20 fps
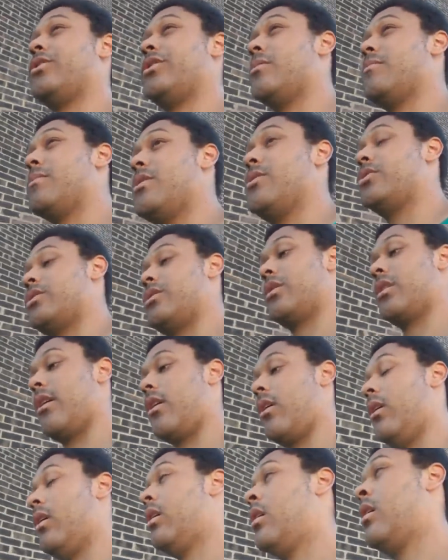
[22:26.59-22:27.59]
in the Mutant
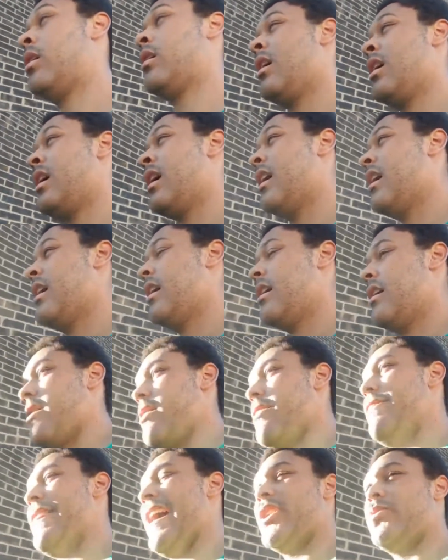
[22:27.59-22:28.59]
Girl,
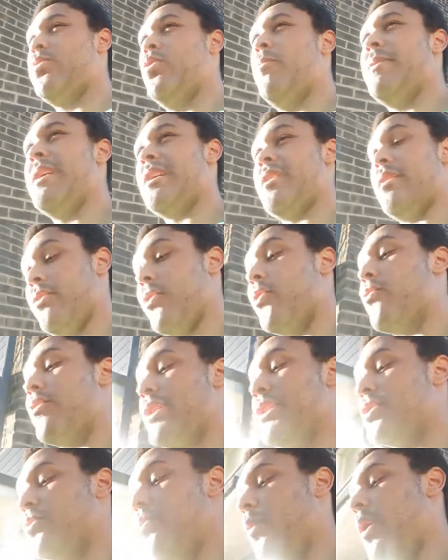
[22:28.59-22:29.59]
that will be the
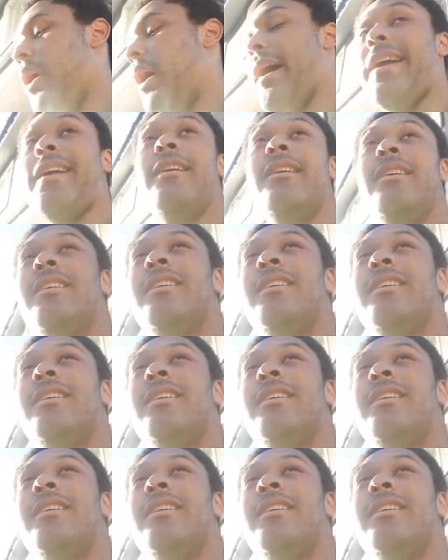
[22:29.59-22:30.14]
reason why.